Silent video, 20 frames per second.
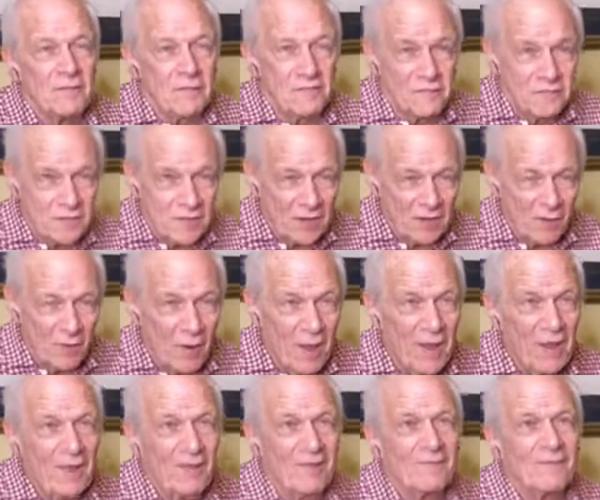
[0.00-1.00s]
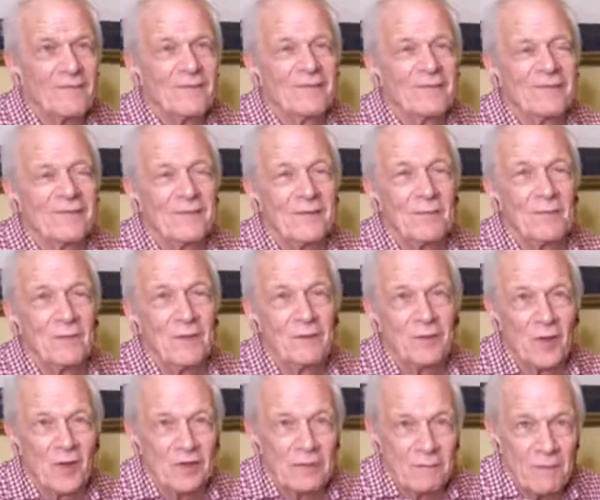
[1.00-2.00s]
Zechariah, whom we
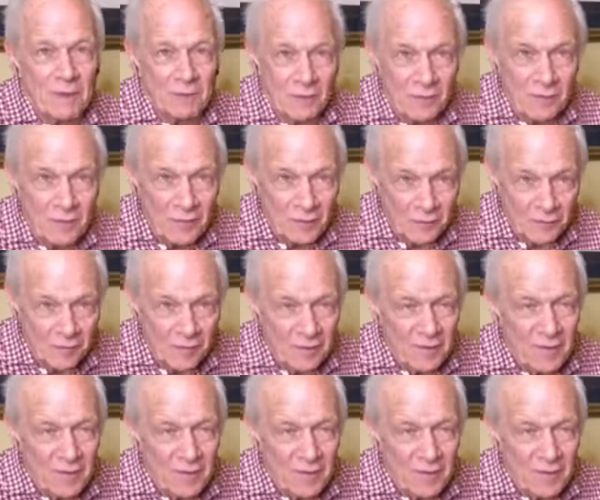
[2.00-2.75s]
talked about earlier.